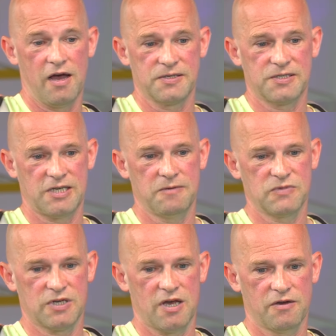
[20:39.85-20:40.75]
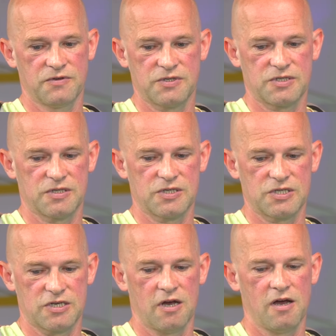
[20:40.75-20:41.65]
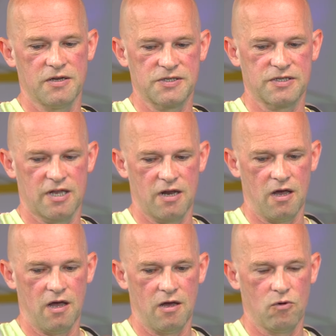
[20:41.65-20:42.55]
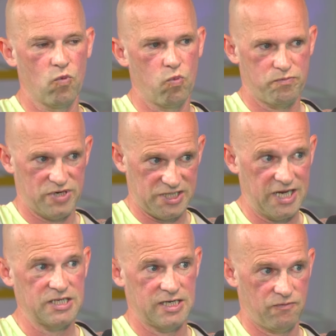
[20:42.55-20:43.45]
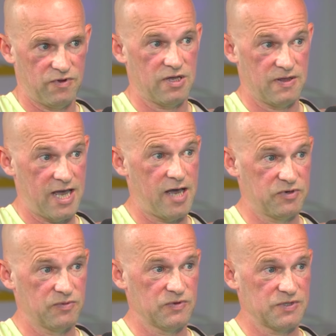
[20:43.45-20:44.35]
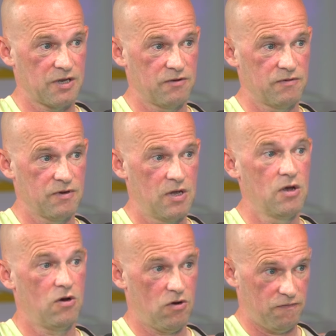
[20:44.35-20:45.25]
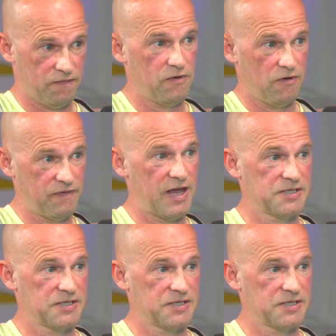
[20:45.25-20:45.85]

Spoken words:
seem to host stars that are potentially within the habitable zone of that